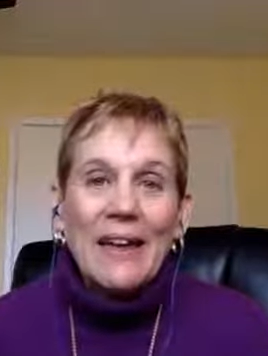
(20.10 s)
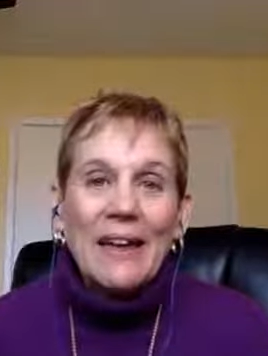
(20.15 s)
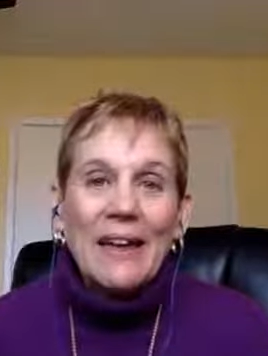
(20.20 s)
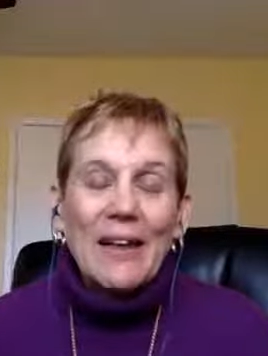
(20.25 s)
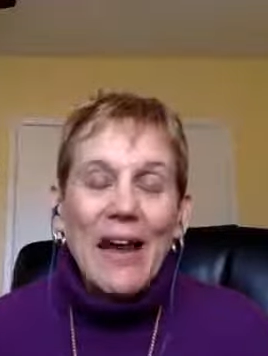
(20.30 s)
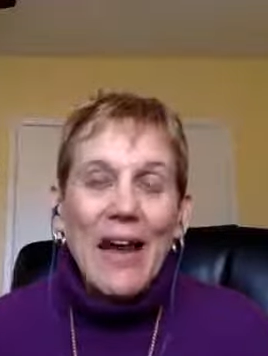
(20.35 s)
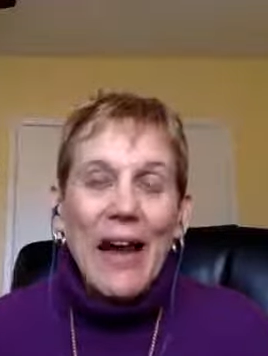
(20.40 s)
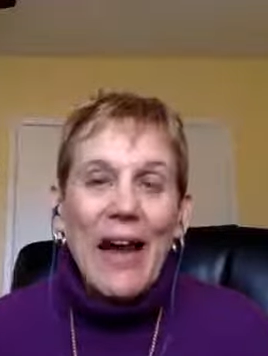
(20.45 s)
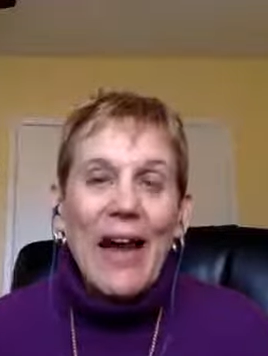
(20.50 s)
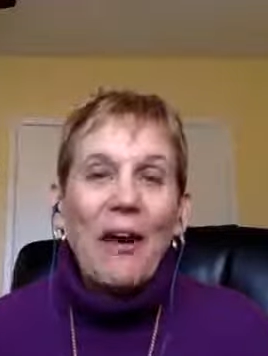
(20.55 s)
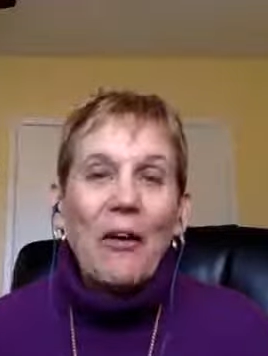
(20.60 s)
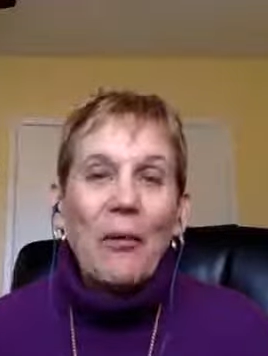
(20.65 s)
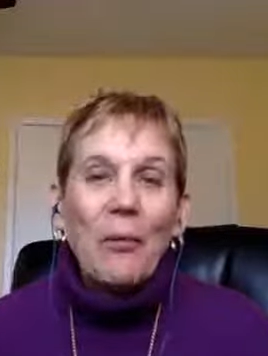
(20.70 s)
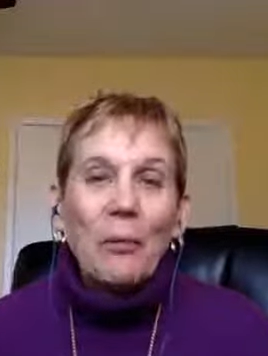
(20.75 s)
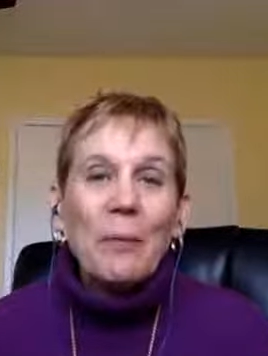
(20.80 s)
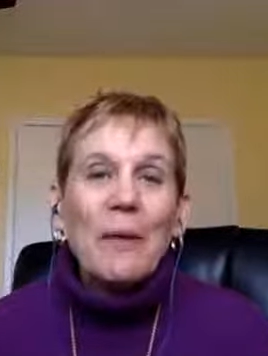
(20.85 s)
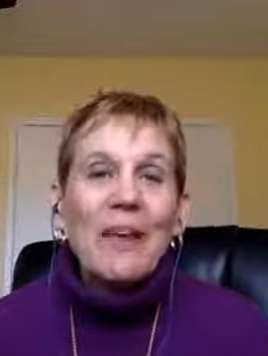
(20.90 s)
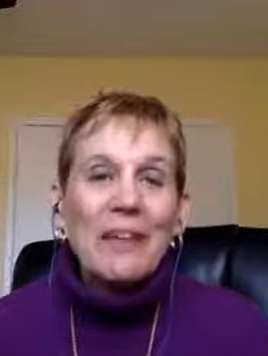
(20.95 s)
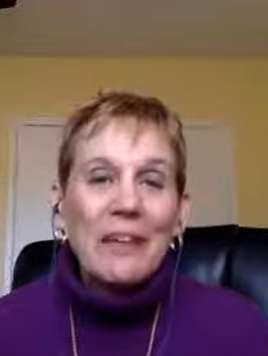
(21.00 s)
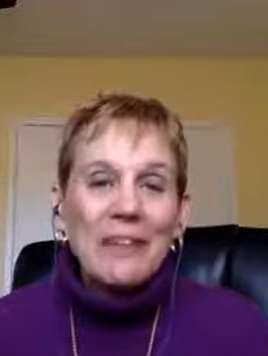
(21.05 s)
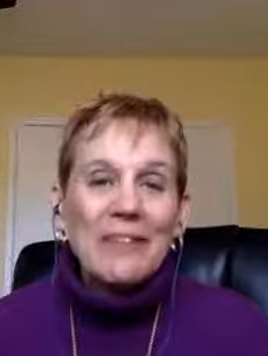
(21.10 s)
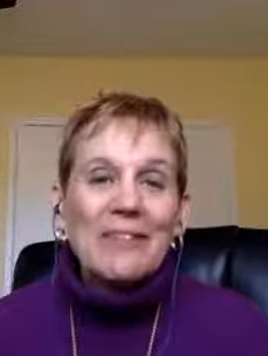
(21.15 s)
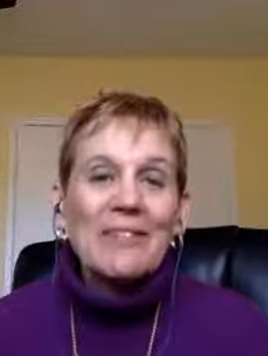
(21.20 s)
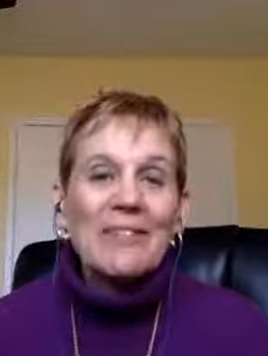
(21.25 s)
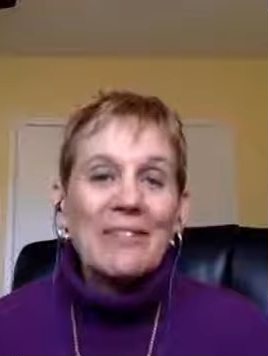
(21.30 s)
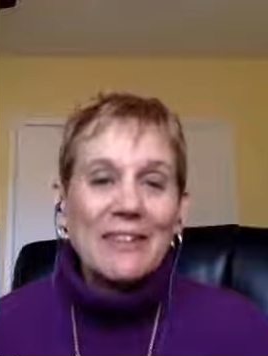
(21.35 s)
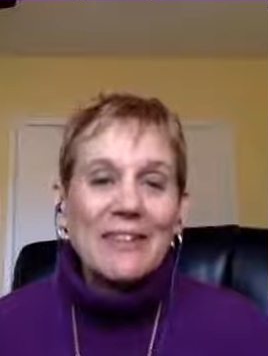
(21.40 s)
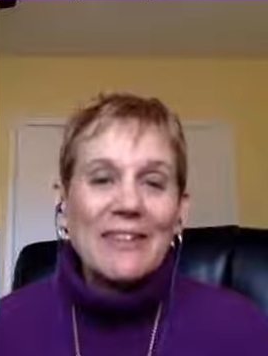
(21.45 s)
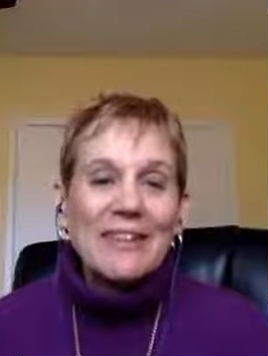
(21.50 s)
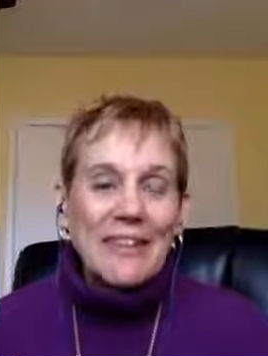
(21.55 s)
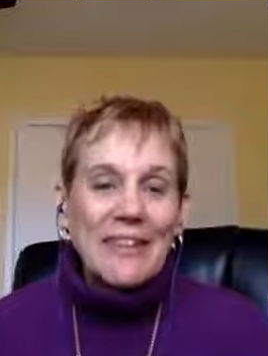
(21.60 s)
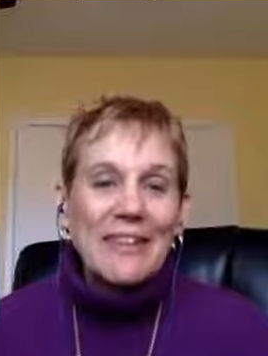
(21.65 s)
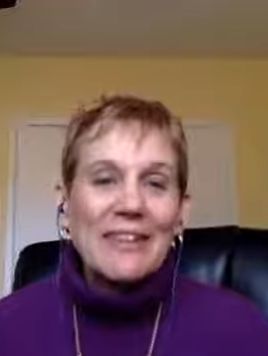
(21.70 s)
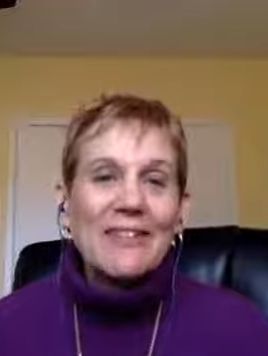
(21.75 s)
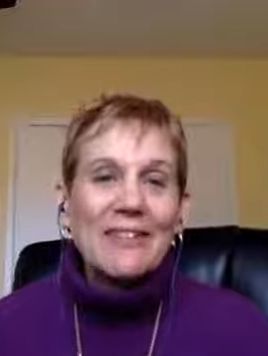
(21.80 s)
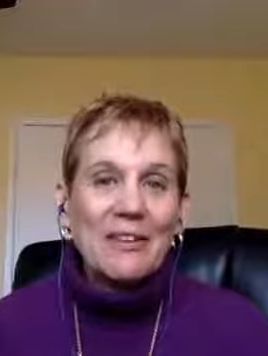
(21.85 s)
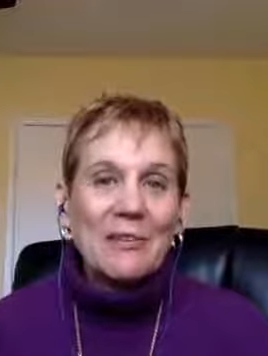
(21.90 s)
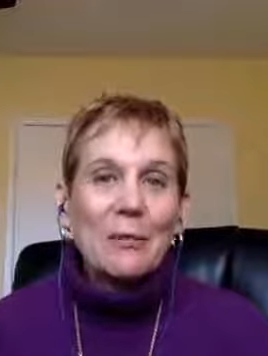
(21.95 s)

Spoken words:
how realistic is it